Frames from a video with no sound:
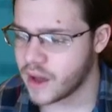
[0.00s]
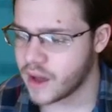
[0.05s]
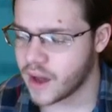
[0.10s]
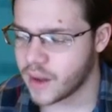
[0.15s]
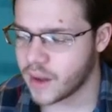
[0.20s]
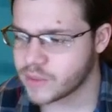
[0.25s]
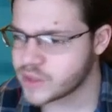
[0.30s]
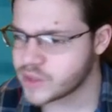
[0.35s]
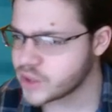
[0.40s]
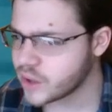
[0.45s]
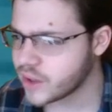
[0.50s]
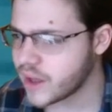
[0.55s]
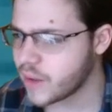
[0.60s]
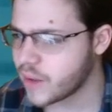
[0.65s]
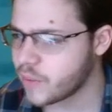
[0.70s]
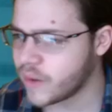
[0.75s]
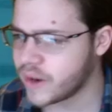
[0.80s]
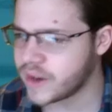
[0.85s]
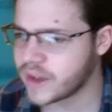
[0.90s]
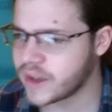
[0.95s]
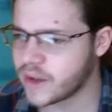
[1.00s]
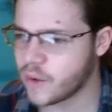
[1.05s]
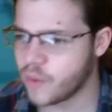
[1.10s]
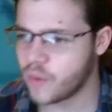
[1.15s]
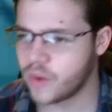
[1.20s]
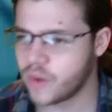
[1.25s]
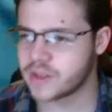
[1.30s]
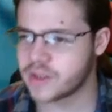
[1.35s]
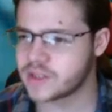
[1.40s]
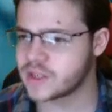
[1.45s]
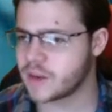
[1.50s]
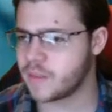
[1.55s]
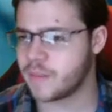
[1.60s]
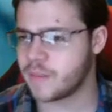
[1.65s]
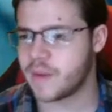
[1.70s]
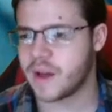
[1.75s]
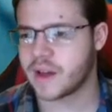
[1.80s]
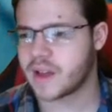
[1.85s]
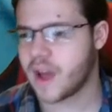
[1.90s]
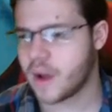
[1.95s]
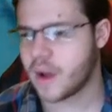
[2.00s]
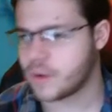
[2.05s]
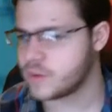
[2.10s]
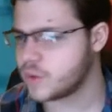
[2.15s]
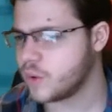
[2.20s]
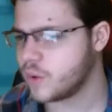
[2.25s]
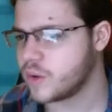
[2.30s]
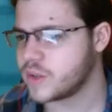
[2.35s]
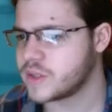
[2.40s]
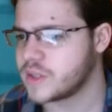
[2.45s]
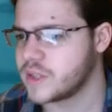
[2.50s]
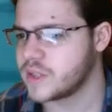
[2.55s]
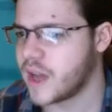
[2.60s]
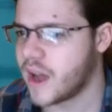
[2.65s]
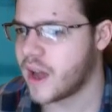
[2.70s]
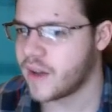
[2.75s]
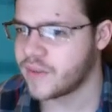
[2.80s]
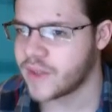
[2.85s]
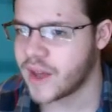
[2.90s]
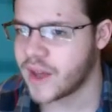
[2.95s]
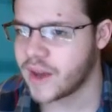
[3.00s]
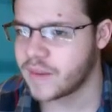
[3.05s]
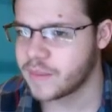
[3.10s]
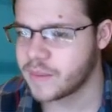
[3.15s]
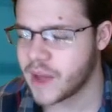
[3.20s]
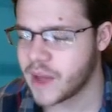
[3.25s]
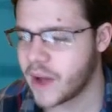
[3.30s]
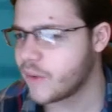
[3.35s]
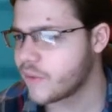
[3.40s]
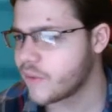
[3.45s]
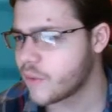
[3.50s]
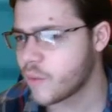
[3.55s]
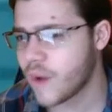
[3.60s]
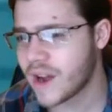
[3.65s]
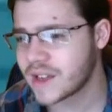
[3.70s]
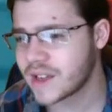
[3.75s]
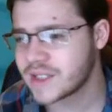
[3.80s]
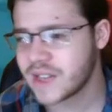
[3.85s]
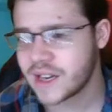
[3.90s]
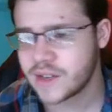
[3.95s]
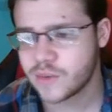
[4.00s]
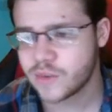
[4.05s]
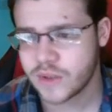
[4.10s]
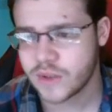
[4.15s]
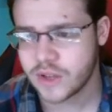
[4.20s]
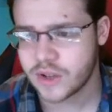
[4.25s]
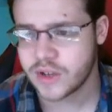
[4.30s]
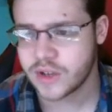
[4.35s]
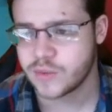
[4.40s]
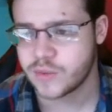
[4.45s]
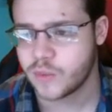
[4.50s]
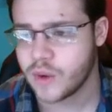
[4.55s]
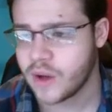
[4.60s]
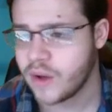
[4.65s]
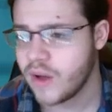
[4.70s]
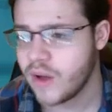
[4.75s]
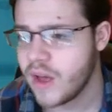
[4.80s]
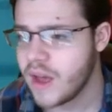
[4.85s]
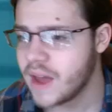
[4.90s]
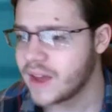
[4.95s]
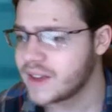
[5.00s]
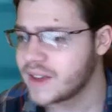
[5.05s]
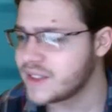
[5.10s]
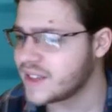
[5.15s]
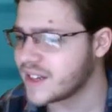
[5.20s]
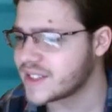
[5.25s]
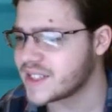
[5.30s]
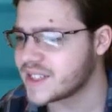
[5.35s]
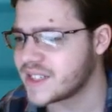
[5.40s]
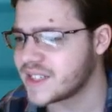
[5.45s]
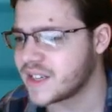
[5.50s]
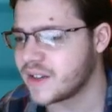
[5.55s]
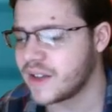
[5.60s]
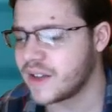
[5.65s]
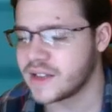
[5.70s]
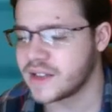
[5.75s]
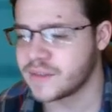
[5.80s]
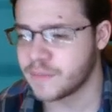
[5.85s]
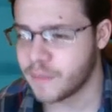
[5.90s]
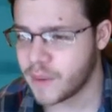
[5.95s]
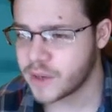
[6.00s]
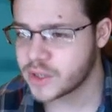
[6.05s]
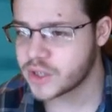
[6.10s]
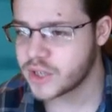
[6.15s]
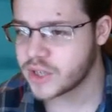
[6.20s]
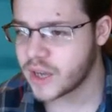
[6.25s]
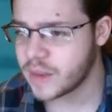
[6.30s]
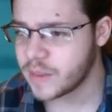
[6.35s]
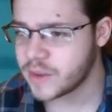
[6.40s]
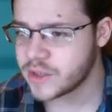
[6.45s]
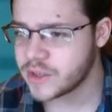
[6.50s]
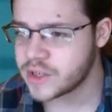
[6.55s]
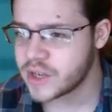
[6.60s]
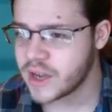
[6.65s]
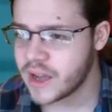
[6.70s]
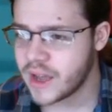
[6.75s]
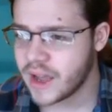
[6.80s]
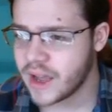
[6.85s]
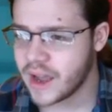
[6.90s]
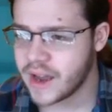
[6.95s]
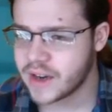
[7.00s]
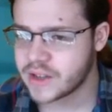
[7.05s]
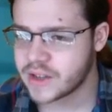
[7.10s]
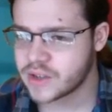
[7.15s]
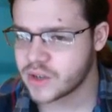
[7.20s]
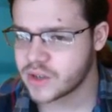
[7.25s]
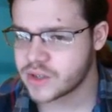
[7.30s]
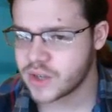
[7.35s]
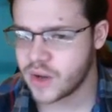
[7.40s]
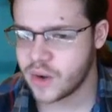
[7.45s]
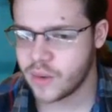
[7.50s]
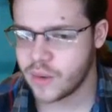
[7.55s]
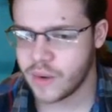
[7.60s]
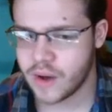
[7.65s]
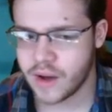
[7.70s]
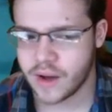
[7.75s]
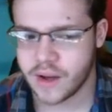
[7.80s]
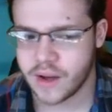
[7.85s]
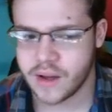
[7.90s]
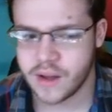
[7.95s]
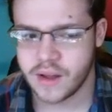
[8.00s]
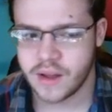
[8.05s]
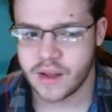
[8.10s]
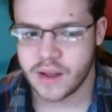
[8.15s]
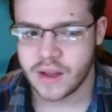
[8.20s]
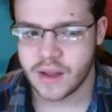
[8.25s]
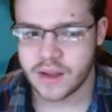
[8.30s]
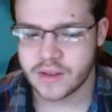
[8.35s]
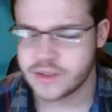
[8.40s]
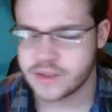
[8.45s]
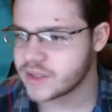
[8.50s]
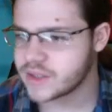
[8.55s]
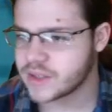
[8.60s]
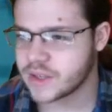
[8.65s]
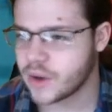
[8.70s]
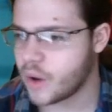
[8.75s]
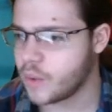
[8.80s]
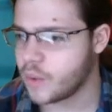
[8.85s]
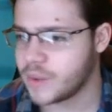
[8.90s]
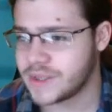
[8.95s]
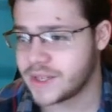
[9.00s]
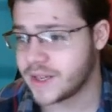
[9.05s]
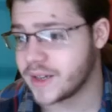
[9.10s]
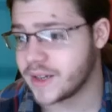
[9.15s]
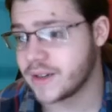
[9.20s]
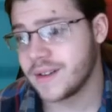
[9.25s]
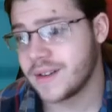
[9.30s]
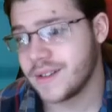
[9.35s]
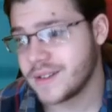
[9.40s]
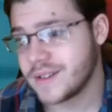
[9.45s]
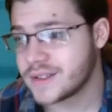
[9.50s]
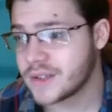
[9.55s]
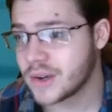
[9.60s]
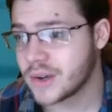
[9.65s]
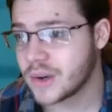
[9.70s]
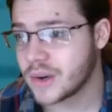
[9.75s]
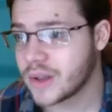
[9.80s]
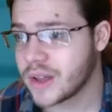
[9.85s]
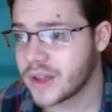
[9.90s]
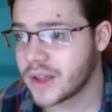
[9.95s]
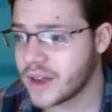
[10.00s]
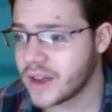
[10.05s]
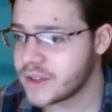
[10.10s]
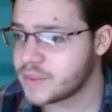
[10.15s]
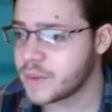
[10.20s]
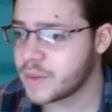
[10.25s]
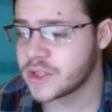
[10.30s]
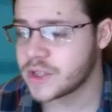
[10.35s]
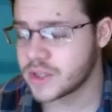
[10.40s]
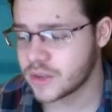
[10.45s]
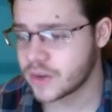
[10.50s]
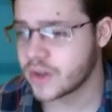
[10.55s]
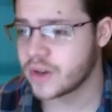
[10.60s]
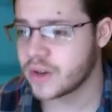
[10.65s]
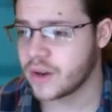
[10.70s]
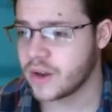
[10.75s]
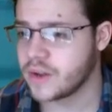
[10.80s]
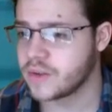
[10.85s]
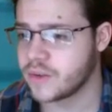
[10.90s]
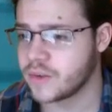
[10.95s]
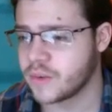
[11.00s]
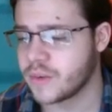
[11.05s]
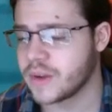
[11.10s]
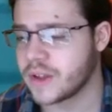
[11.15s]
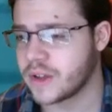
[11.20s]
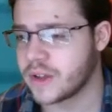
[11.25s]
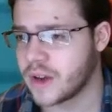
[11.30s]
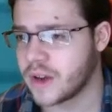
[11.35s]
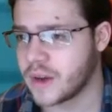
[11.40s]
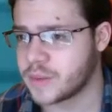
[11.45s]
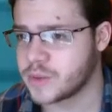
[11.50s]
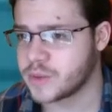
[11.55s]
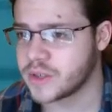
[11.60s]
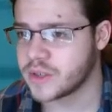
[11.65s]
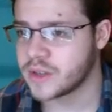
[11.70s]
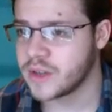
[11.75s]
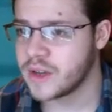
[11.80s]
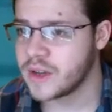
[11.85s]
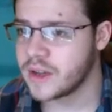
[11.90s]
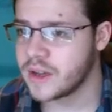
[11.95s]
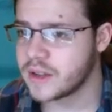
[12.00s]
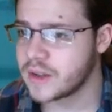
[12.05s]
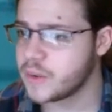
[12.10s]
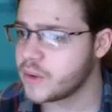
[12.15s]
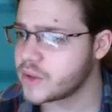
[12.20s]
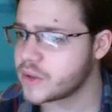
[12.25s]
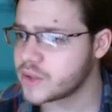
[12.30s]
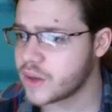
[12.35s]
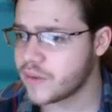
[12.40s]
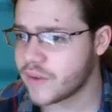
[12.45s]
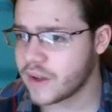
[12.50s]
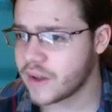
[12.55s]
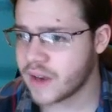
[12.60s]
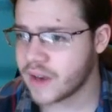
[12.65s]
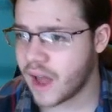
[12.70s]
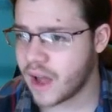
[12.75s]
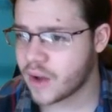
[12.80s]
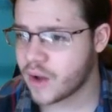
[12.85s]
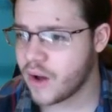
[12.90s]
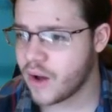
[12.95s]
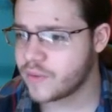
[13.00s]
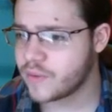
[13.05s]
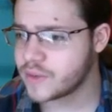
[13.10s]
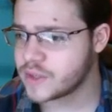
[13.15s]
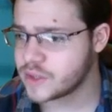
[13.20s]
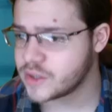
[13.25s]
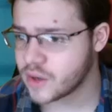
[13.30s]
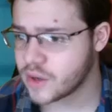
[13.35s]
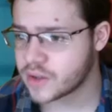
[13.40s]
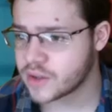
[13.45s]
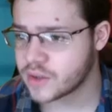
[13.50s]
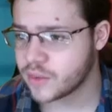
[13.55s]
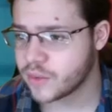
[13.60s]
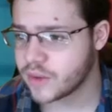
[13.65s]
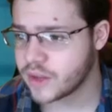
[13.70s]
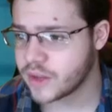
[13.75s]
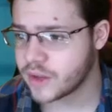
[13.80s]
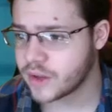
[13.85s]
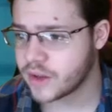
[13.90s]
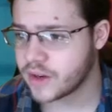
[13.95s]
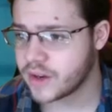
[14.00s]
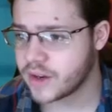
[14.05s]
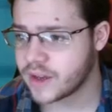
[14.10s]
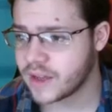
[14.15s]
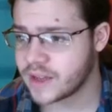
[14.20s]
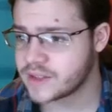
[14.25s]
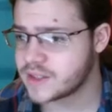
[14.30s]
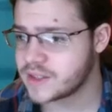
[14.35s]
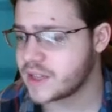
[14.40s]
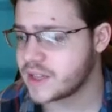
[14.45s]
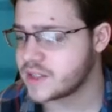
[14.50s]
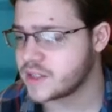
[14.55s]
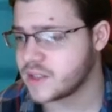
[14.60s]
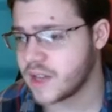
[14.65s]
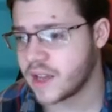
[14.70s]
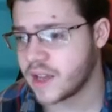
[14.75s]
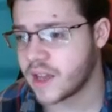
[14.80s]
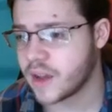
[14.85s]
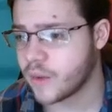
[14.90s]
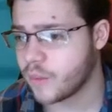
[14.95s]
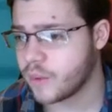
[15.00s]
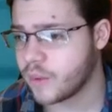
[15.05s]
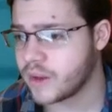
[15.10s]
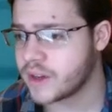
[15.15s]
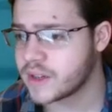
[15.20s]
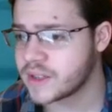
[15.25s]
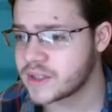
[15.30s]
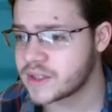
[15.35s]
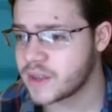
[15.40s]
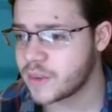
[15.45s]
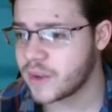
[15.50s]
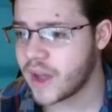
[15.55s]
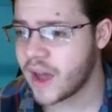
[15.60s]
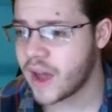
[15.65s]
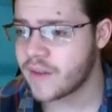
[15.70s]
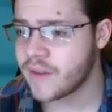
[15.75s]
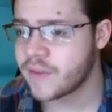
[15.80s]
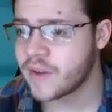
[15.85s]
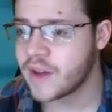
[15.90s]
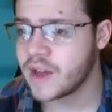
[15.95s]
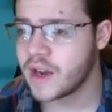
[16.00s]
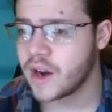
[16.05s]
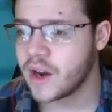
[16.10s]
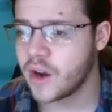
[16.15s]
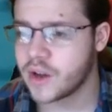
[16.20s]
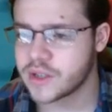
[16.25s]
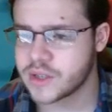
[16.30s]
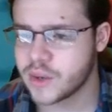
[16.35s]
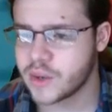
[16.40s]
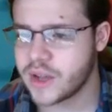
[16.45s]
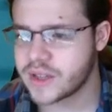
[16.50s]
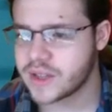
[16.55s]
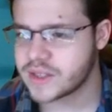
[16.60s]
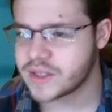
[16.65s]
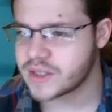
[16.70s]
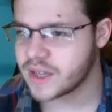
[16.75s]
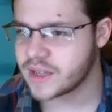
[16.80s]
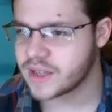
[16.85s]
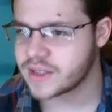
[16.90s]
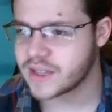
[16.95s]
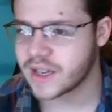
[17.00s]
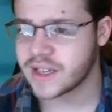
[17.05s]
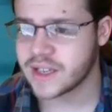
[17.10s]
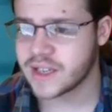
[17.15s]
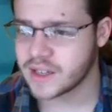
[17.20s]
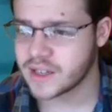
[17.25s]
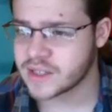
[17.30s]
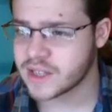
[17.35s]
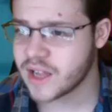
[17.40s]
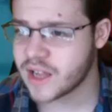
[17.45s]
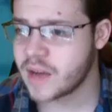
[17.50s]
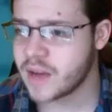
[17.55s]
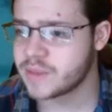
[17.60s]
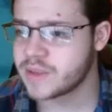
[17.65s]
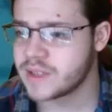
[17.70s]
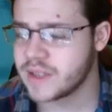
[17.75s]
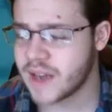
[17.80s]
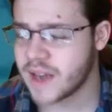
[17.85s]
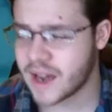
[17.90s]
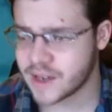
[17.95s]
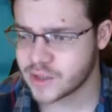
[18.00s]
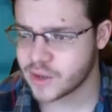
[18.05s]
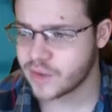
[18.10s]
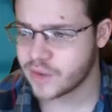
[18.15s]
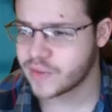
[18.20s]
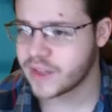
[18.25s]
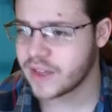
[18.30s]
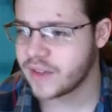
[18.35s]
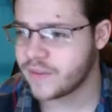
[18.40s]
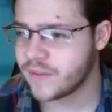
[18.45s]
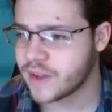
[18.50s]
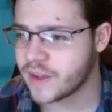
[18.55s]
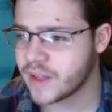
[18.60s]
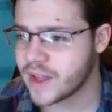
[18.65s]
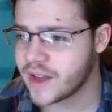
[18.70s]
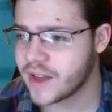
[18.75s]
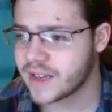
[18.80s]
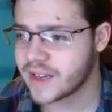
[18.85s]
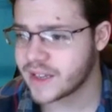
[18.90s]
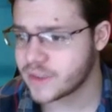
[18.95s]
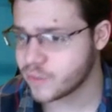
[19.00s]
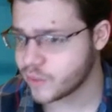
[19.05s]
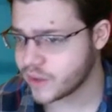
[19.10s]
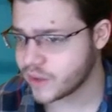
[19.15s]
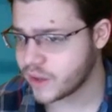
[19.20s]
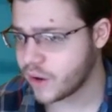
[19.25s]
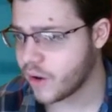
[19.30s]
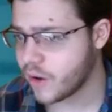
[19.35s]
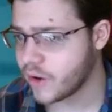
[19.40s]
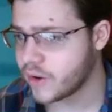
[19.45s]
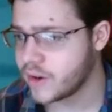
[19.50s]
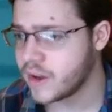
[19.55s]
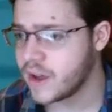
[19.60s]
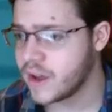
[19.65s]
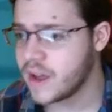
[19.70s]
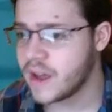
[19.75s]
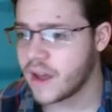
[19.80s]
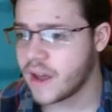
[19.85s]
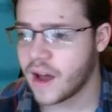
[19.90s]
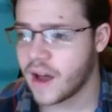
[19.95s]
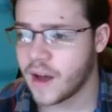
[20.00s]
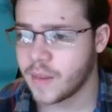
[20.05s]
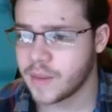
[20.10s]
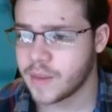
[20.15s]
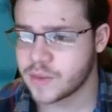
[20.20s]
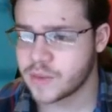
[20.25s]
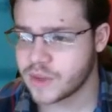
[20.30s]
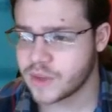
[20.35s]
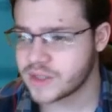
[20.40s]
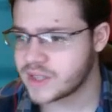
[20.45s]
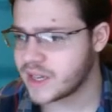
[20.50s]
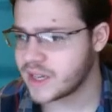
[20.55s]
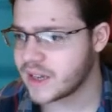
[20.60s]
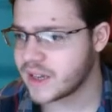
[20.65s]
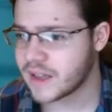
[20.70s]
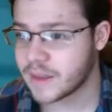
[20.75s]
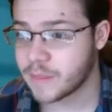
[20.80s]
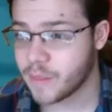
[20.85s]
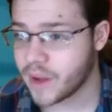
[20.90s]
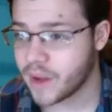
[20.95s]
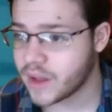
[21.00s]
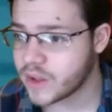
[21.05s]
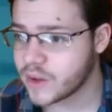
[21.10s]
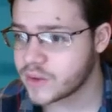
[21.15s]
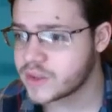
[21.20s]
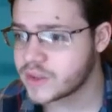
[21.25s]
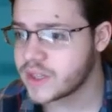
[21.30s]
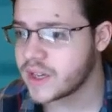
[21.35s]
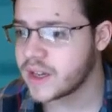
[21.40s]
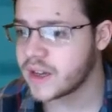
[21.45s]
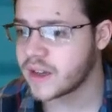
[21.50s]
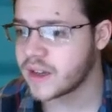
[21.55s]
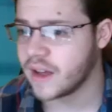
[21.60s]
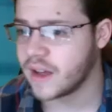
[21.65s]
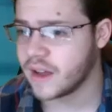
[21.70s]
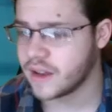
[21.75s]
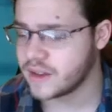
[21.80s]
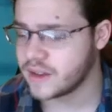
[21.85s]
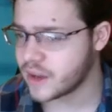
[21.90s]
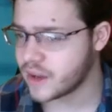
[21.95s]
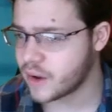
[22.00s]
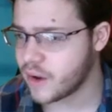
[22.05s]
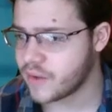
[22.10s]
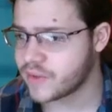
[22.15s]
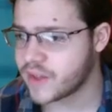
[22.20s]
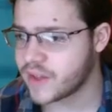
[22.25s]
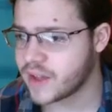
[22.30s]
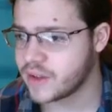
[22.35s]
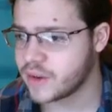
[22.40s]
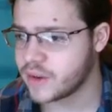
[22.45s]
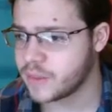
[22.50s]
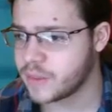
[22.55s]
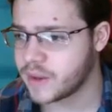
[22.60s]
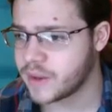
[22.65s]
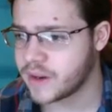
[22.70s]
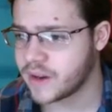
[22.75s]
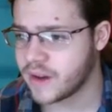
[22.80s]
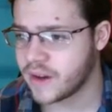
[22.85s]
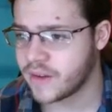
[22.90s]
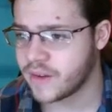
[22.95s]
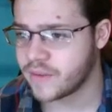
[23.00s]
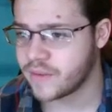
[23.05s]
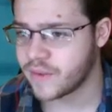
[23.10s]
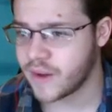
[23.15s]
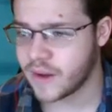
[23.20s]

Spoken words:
We saw that running on some Conkeldurs to have that. However, Rock Slide is really good as well. Doesn't deal as much damage, and it's also doesn't always hit. So, like, Ice Punch is a really good option. Then we also have Knockoff, which is also really good against that Psychic weakness that we have. It also hits things like Dusclops and knocks off the Eviolite and hits really hard, as well as hitting, like, Milotic, take off that little bit of